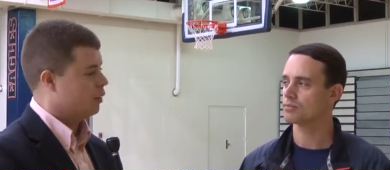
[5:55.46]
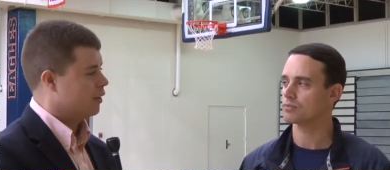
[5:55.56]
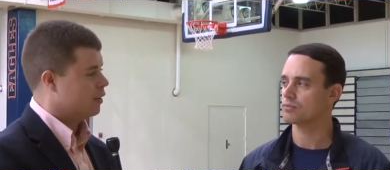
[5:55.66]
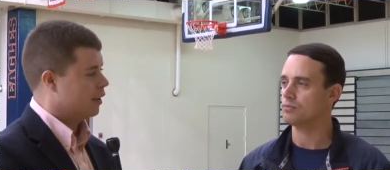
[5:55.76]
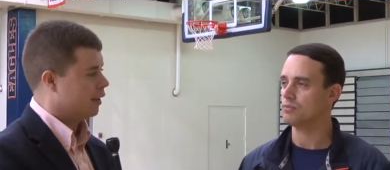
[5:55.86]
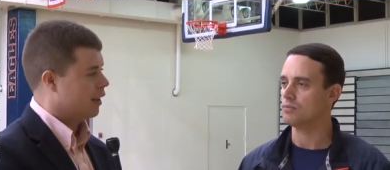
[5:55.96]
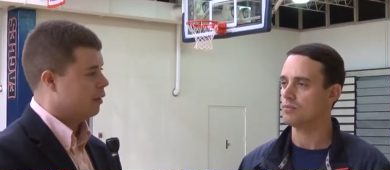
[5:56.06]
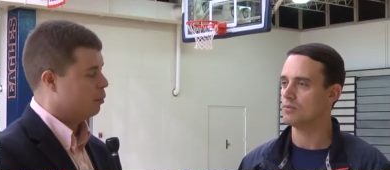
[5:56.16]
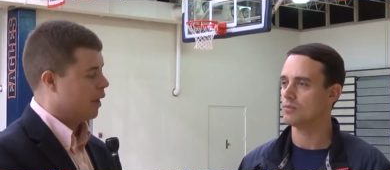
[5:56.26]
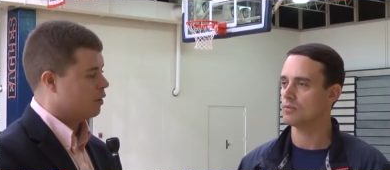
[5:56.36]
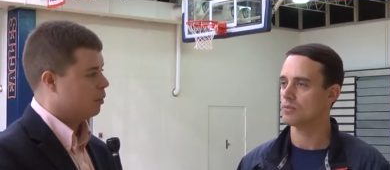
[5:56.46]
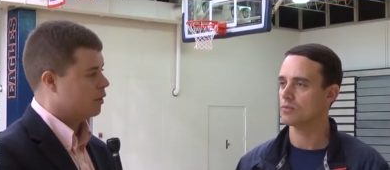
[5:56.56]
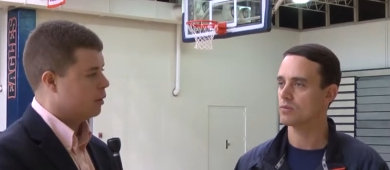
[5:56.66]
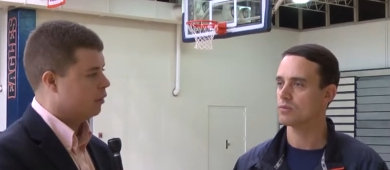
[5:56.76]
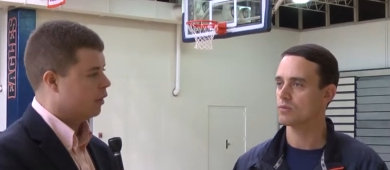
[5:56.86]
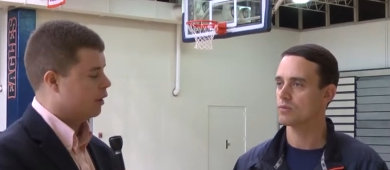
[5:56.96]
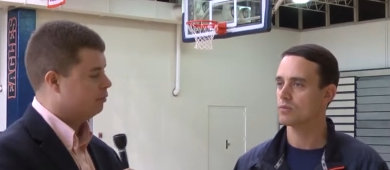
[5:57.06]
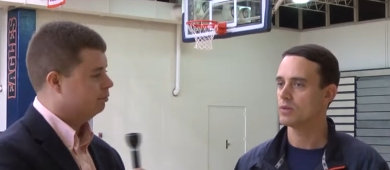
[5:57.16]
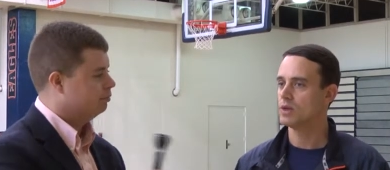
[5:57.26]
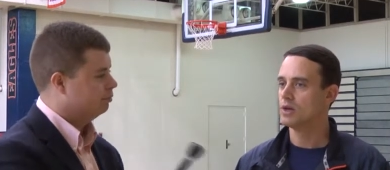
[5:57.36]
Speaker 1: will this King basketball team provide?
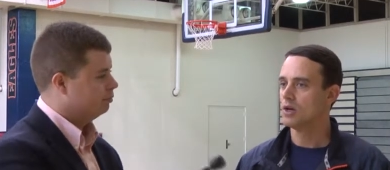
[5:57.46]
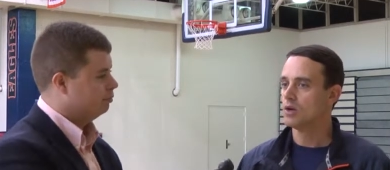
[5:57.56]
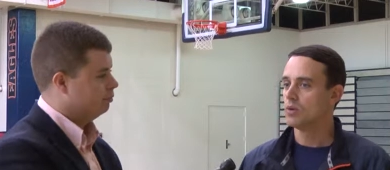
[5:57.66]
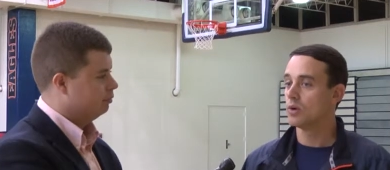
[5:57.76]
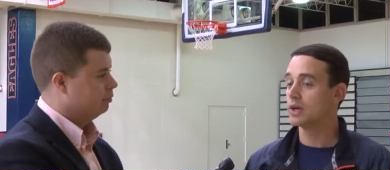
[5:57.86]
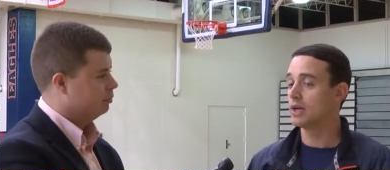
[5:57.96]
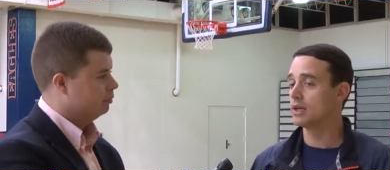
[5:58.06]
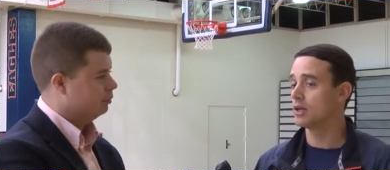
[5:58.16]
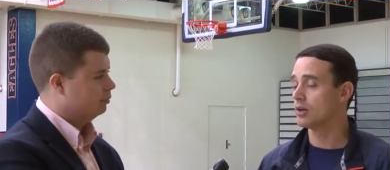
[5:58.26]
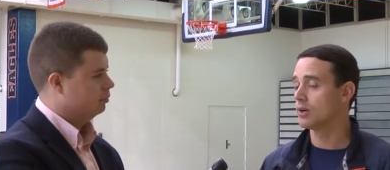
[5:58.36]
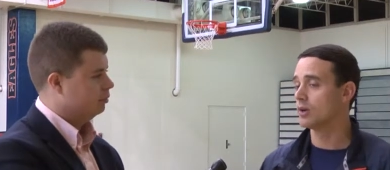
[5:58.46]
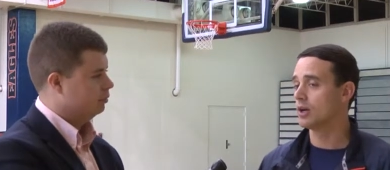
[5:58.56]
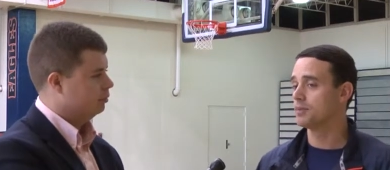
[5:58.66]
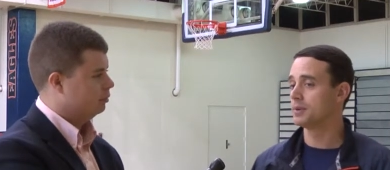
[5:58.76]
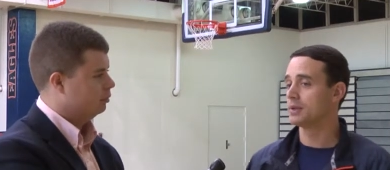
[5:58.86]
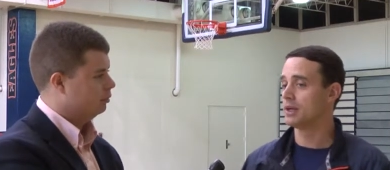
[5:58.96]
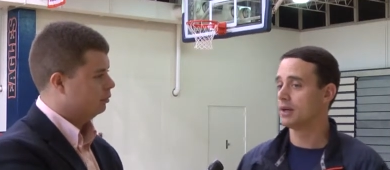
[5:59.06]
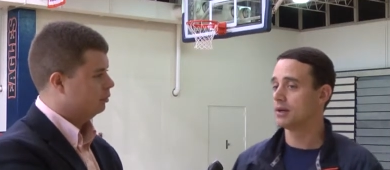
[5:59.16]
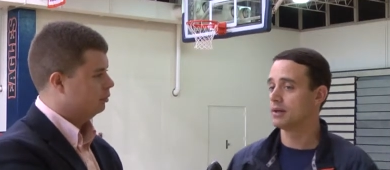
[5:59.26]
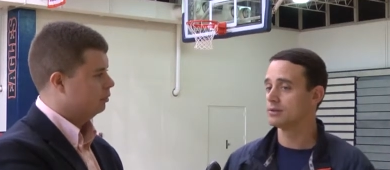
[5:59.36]
Speaker 2: Well, King, you know, they went up
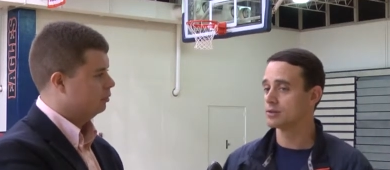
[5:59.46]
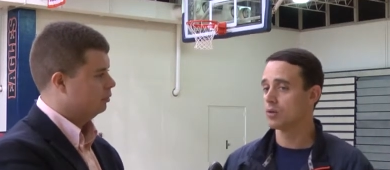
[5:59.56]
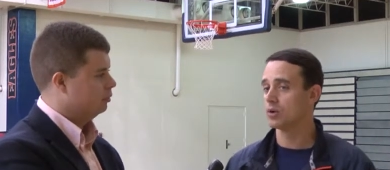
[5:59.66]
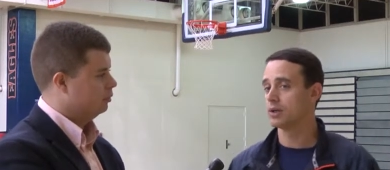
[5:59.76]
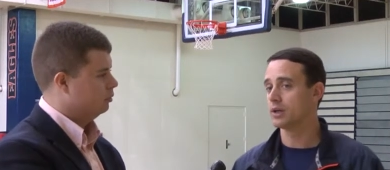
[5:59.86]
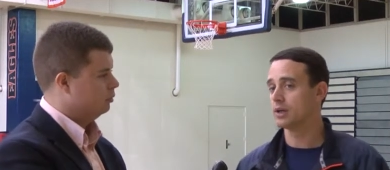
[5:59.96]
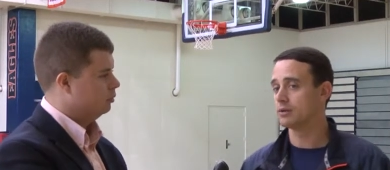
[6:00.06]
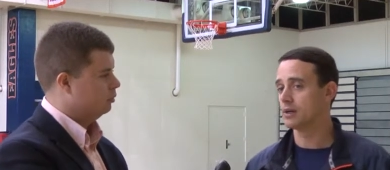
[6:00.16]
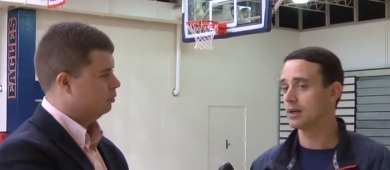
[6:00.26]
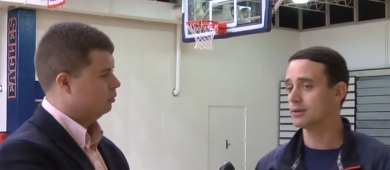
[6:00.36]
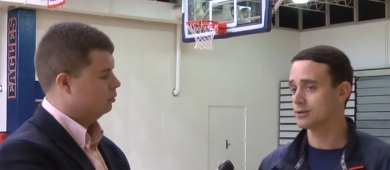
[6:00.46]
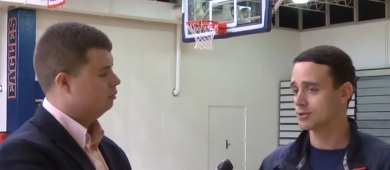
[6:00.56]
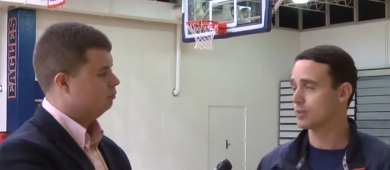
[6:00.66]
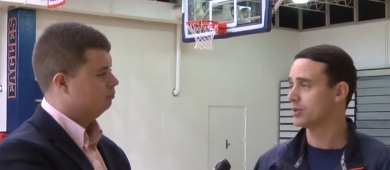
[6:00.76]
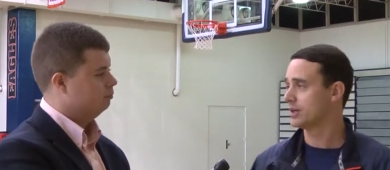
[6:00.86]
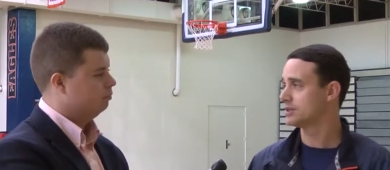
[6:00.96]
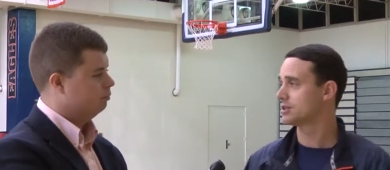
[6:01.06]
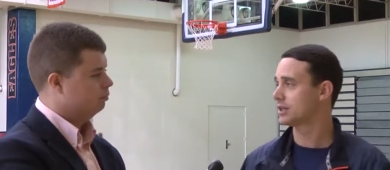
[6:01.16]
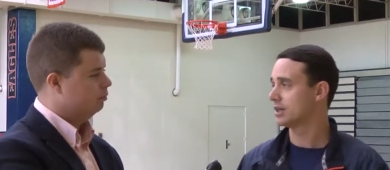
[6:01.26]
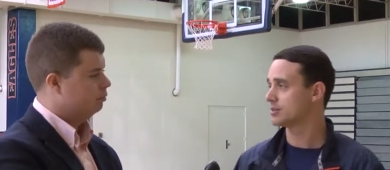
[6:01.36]
and scored. They got to triple
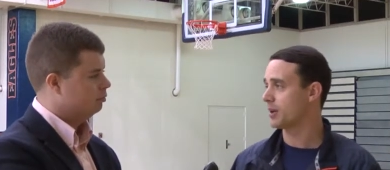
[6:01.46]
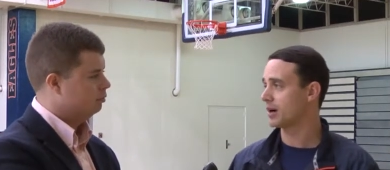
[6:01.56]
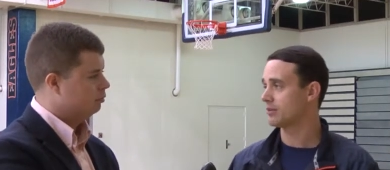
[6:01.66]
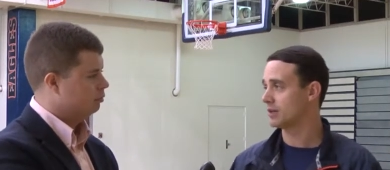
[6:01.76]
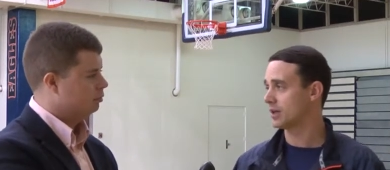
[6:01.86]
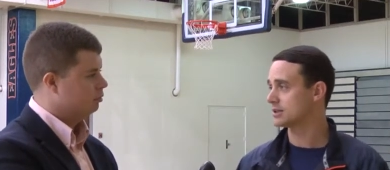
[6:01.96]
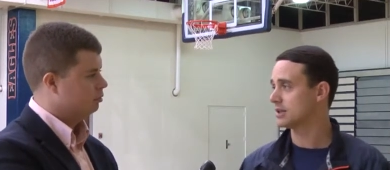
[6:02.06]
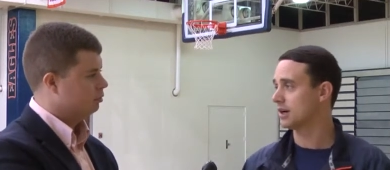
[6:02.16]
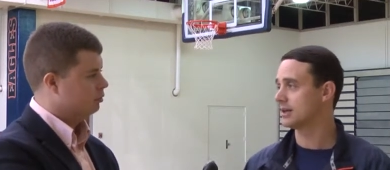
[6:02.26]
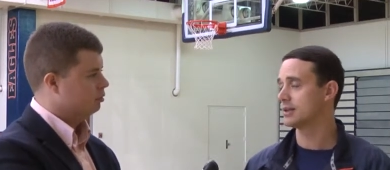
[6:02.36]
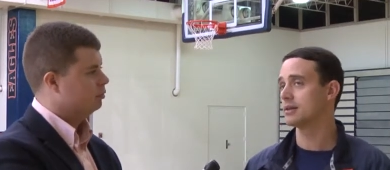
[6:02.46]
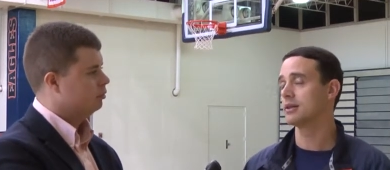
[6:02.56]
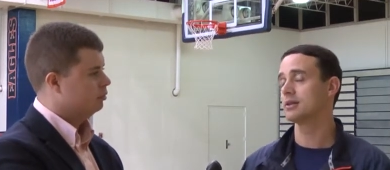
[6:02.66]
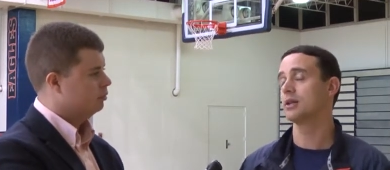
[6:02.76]
digits against Pikeville last night. I think